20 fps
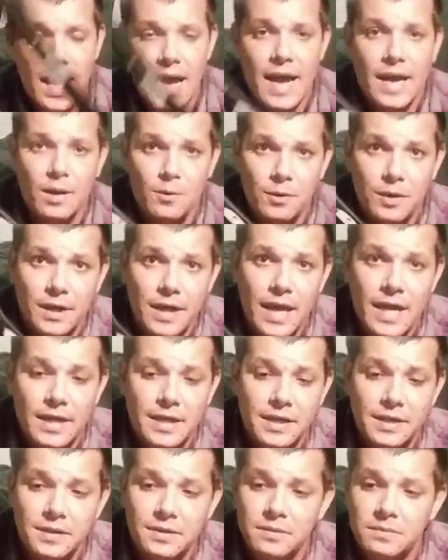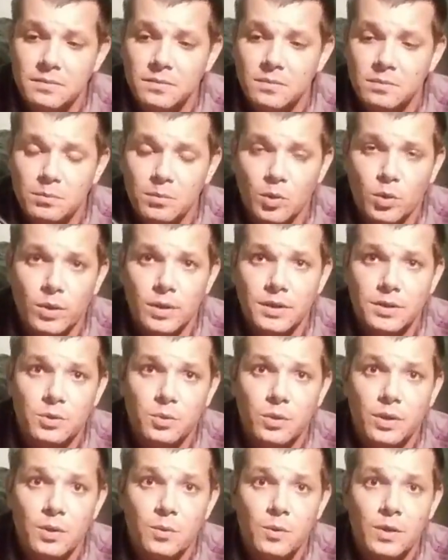Agua Canyon Barrel
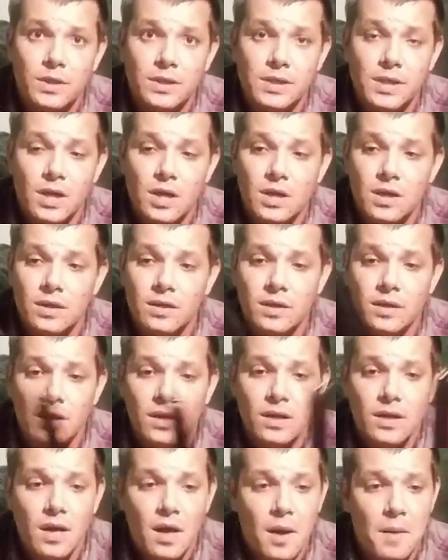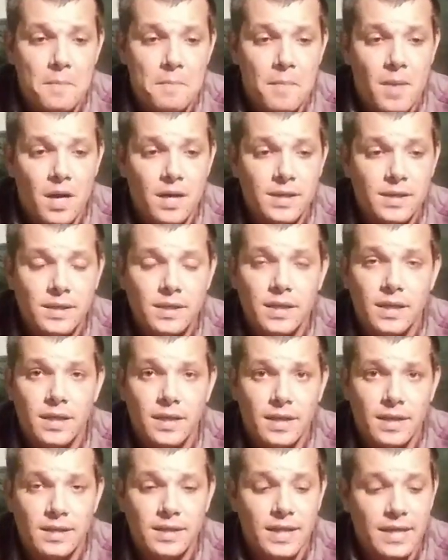21 saw, a must.
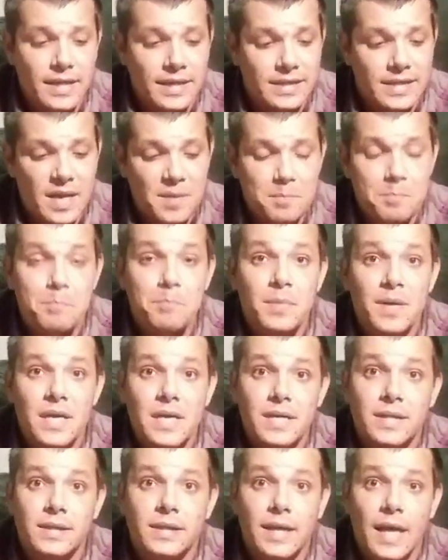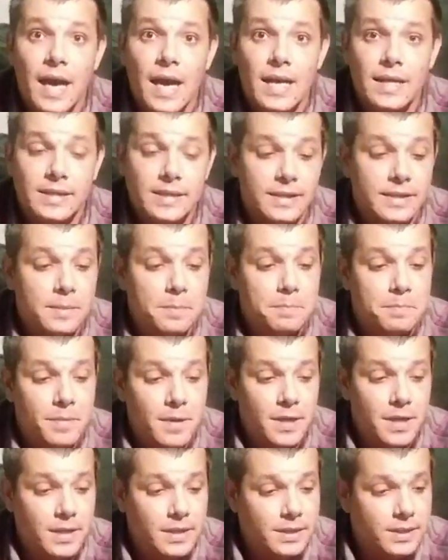This thing is a beast, guys. It's a
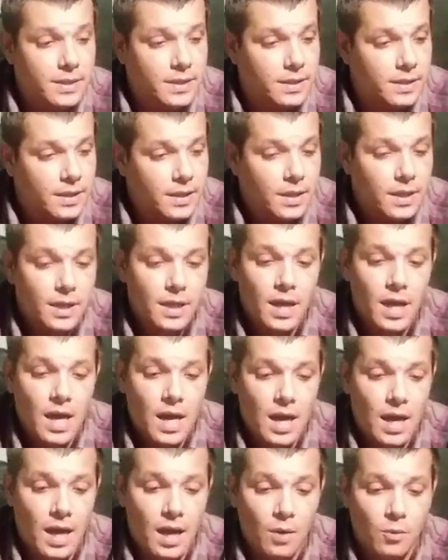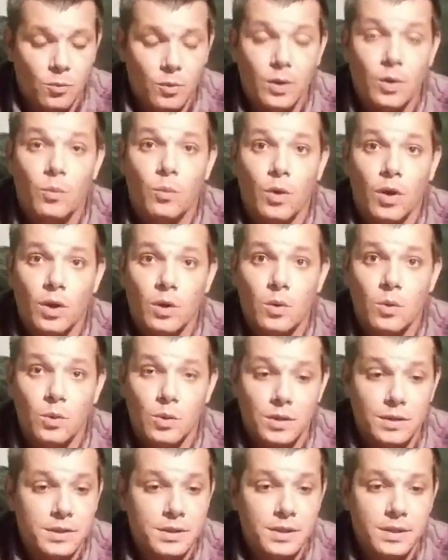beast, real
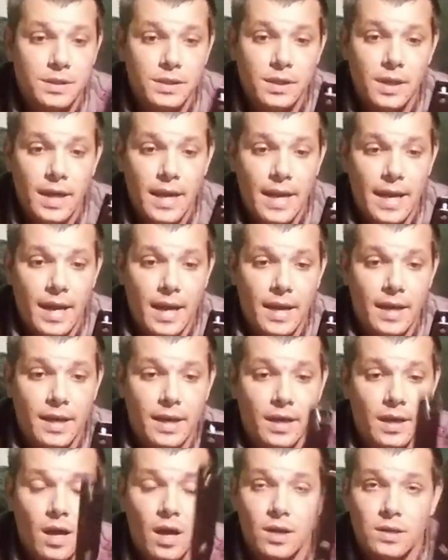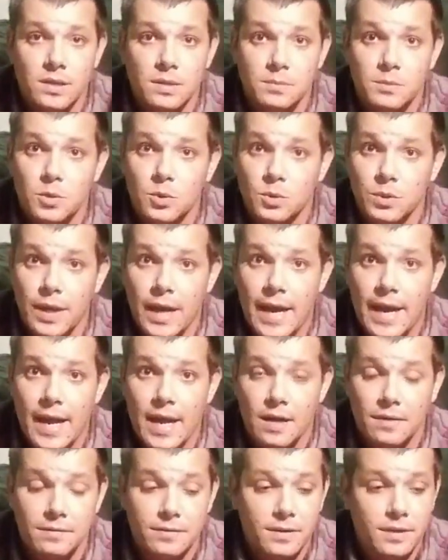workhorse, and an awesome tool to
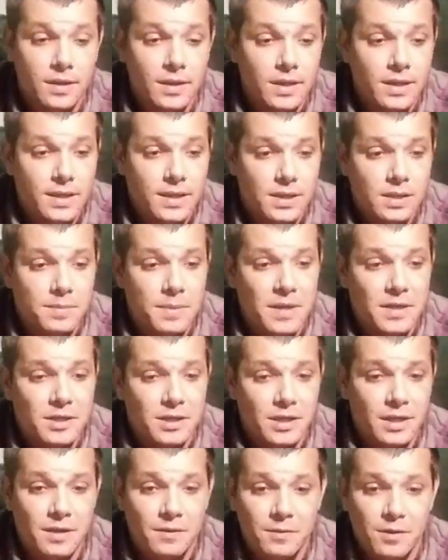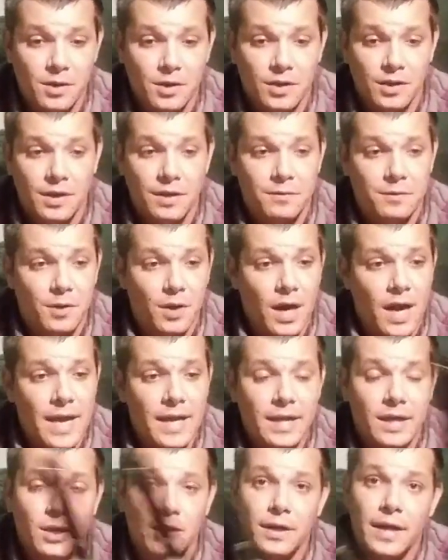have, especially if you're
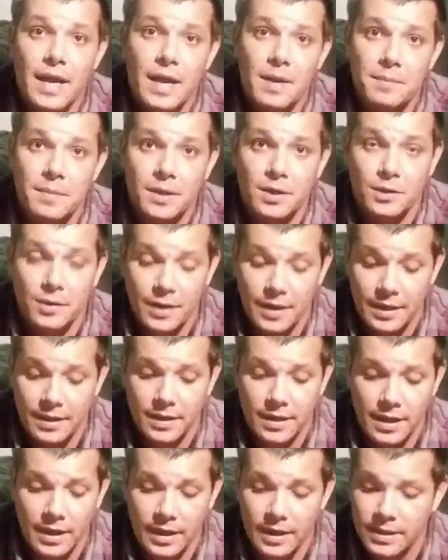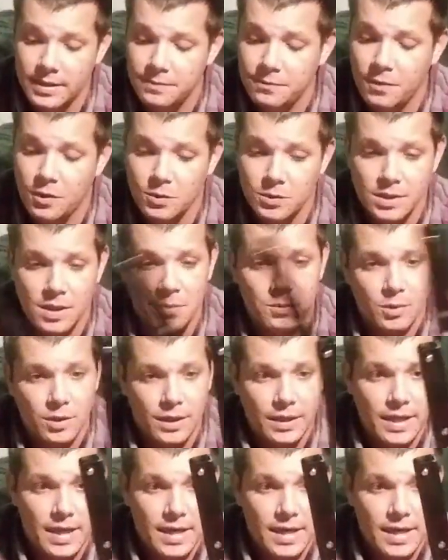hiking or camping or anything. Folds up really